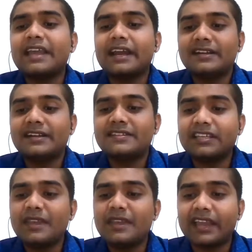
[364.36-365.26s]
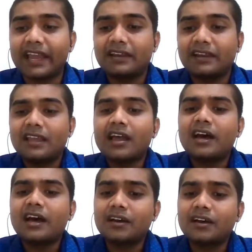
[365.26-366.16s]
and C-MI-GAN
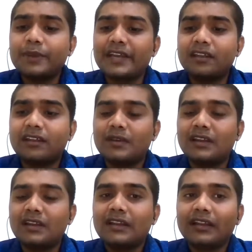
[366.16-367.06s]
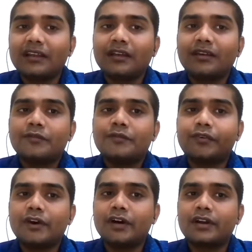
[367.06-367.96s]
are comparable
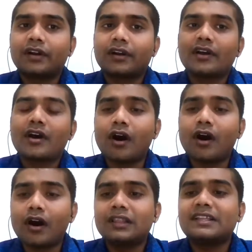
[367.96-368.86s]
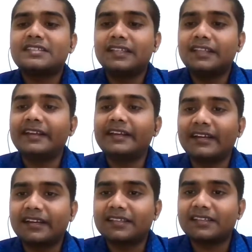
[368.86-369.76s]
for all the synthetic
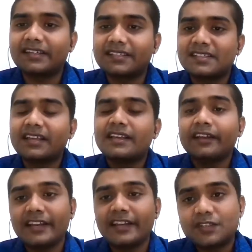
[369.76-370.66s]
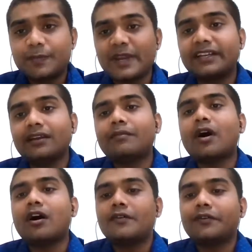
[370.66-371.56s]
datasets irrespective
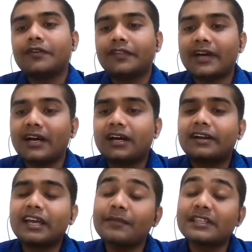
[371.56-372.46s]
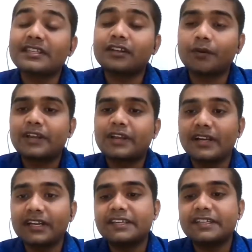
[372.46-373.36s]
of the dimension of the
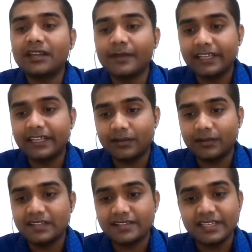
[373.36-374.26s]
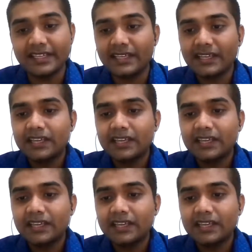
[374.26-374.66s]
conditioning variable Z.